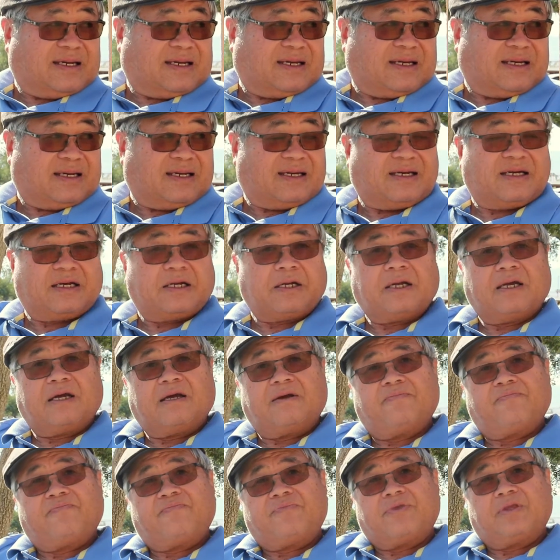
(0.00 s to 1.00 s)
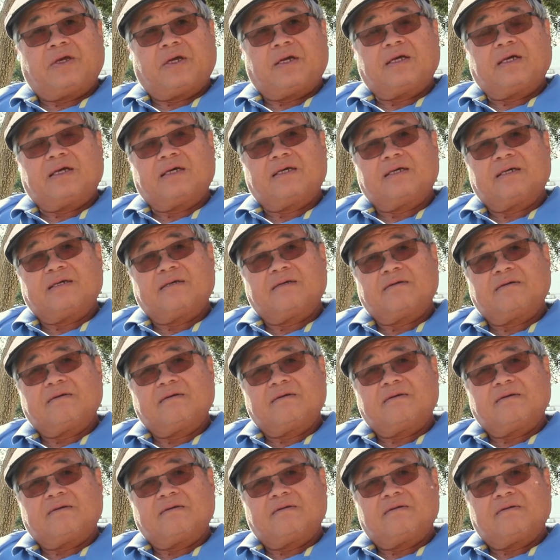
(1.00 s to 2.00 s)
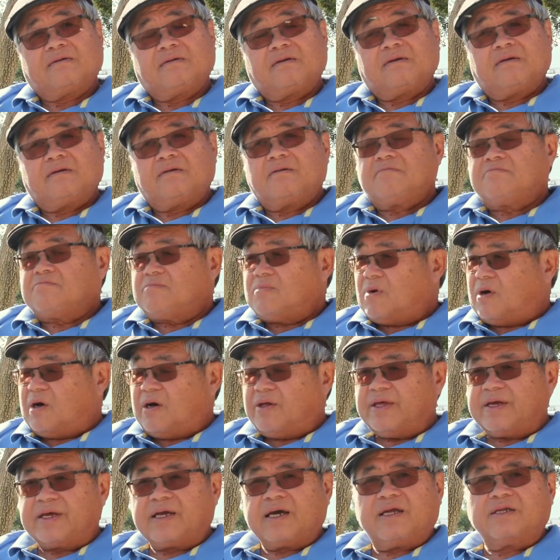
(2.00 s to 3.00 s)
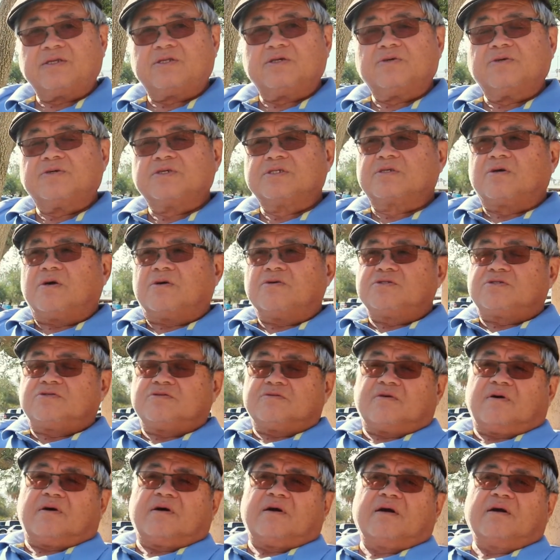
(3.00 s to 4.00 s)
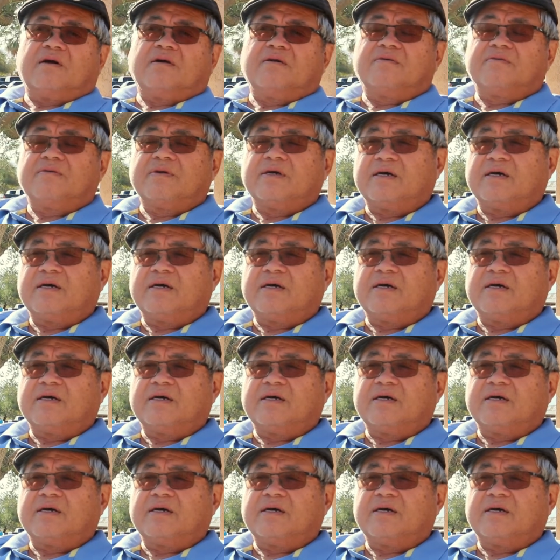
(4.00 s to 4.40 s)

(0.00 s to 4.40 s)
Okay, so if somebody wanted to enter next year's all they got to do is go to our